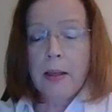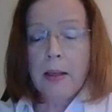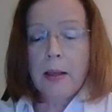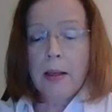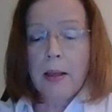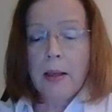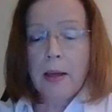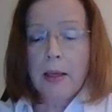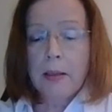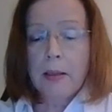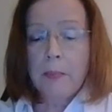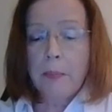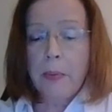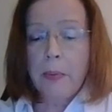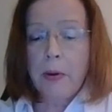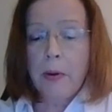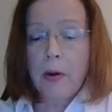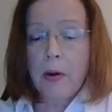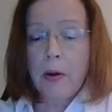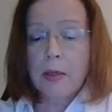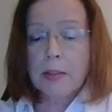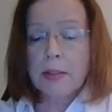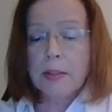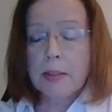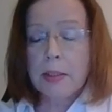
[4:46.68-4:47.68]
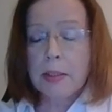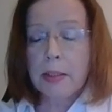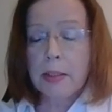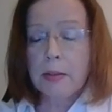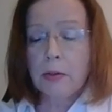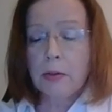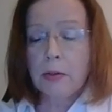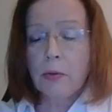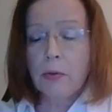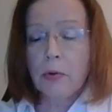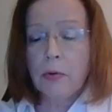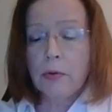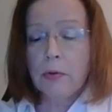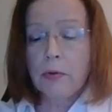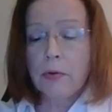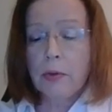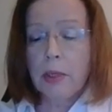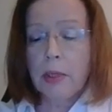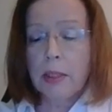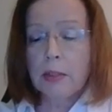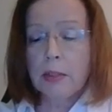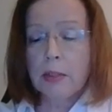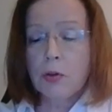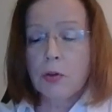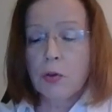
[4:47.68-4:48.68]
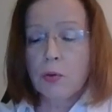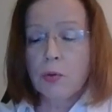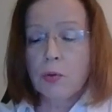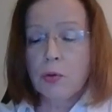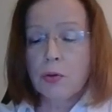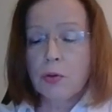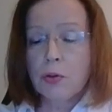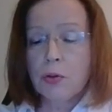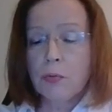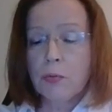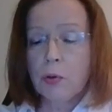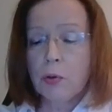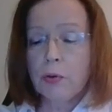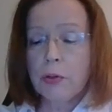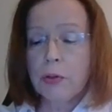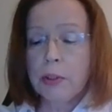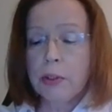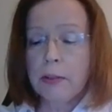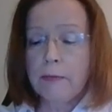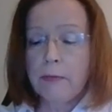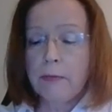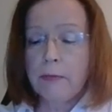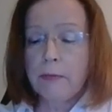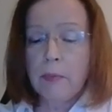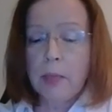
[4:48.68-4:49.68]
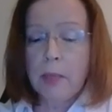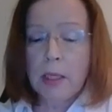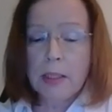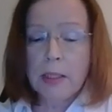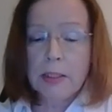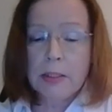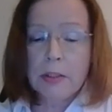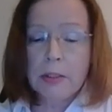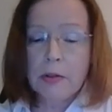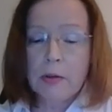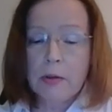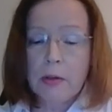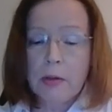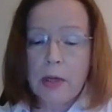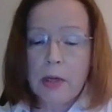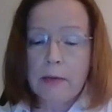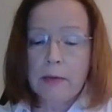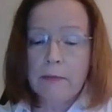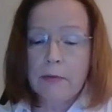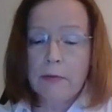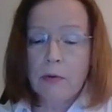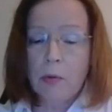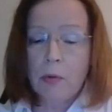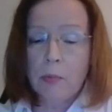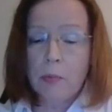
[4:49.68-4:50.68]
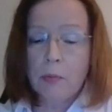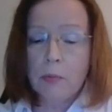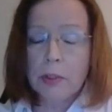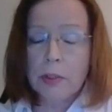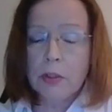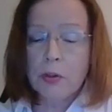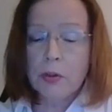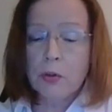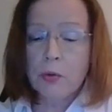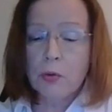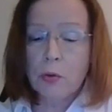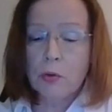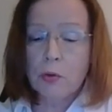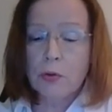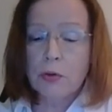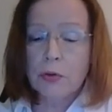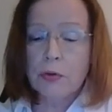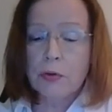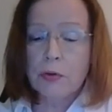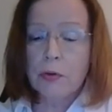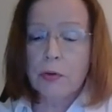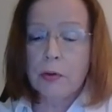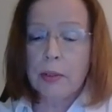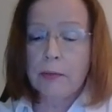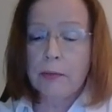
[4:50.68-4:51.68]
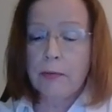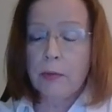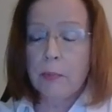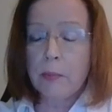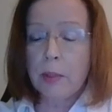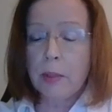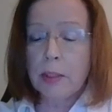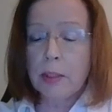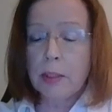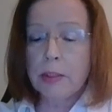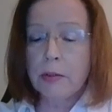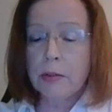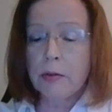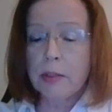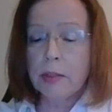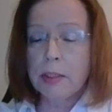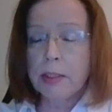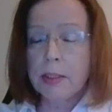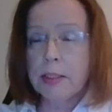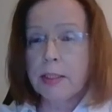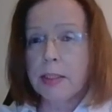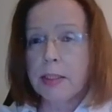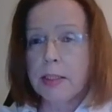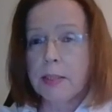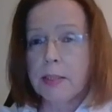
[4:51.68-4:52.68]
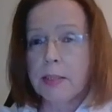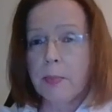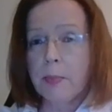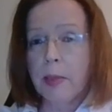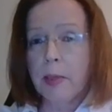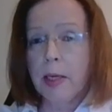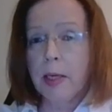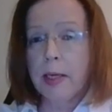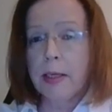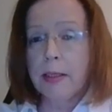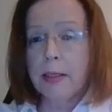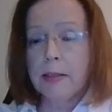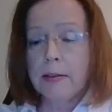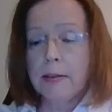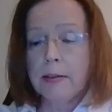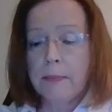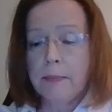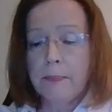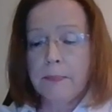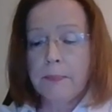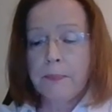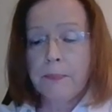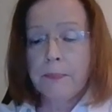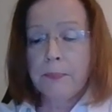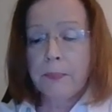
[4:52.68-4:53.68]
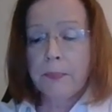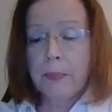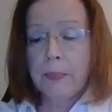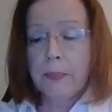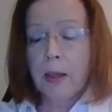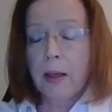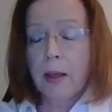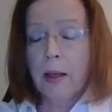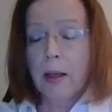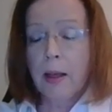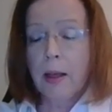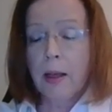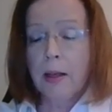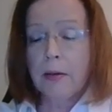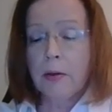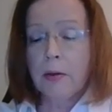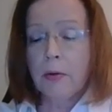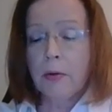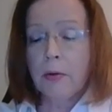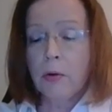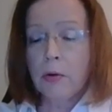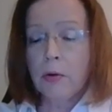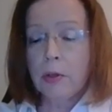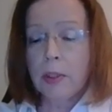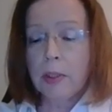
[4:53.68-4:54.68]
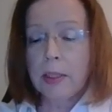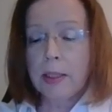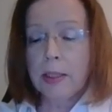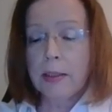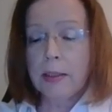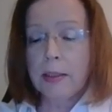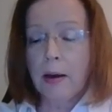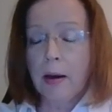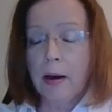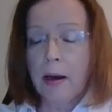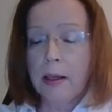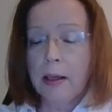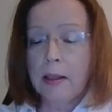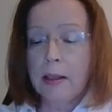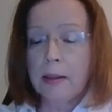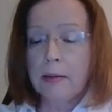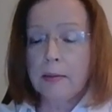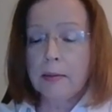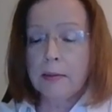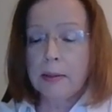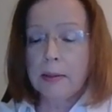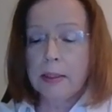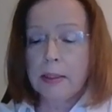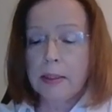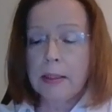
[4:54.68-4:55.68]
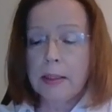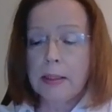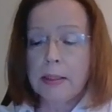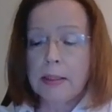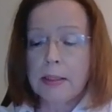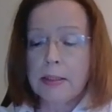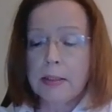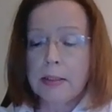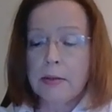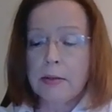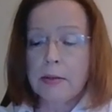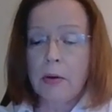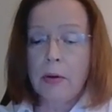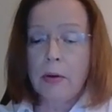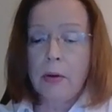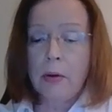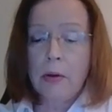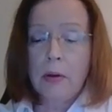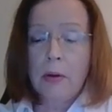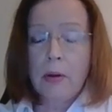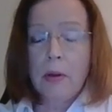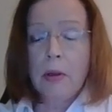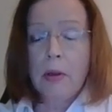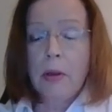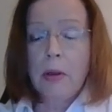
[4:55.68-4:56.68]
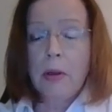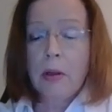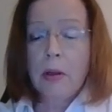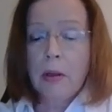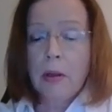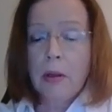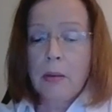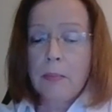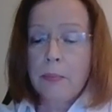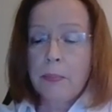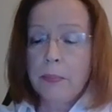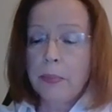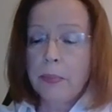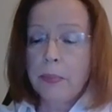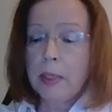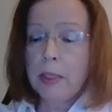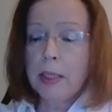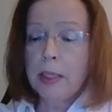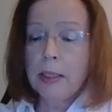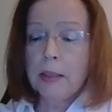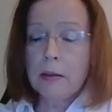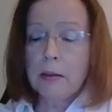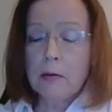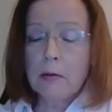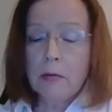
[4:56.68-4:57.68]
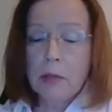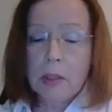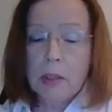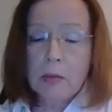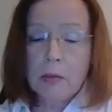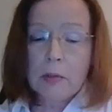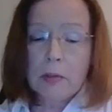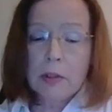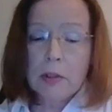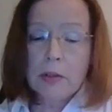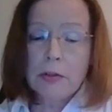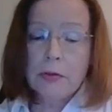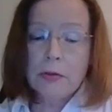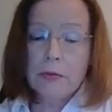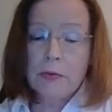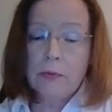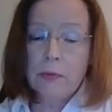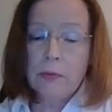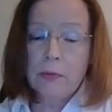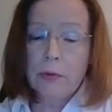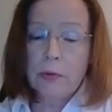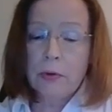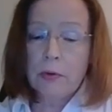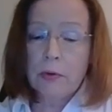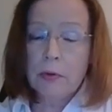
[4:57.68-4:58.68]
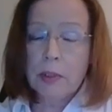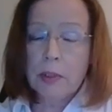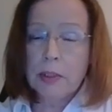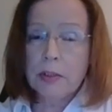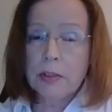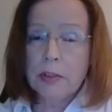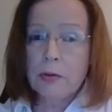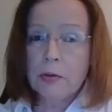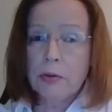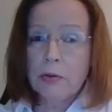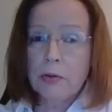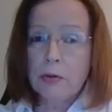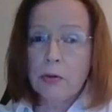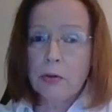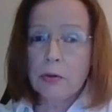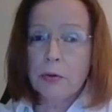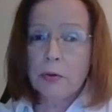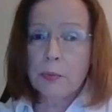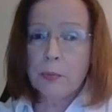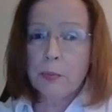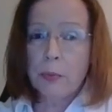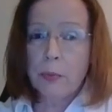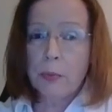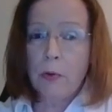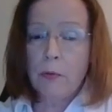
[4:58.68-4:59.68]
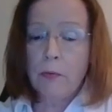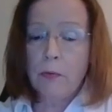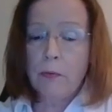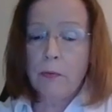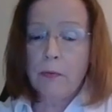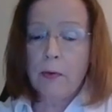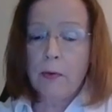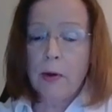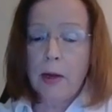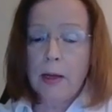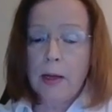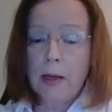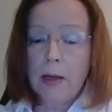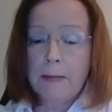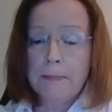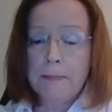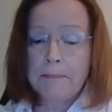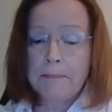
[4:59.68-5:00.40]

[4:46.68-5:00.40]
and pass it on and choose what information and from which source the information is displayed. And the ORCID ID is the prerequisite for the researcher's profile.